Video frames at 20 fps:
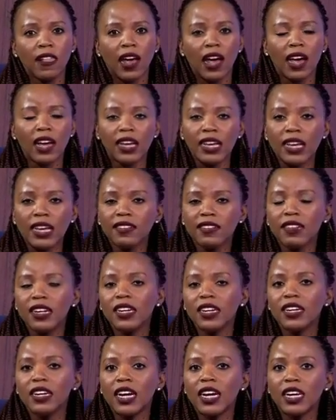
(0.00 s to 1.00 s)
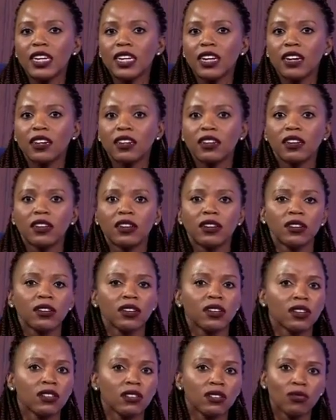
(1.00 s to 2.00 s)
IAS 39 had
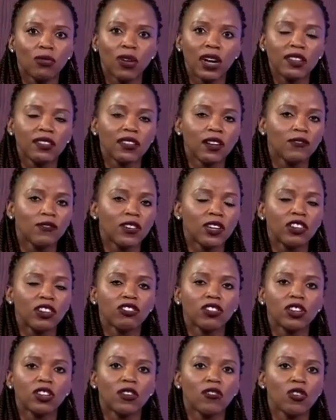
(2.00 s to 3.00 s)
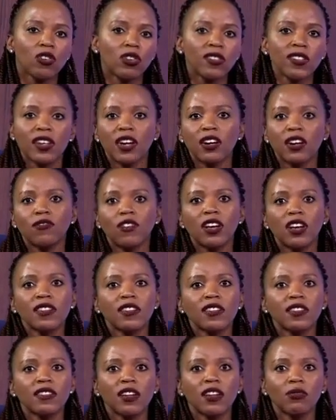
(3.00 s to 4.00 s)
one definition of loans and
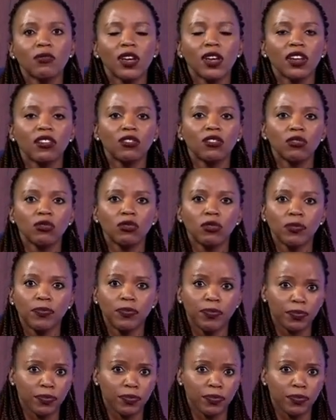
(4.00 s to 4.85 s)
advances, and we had to,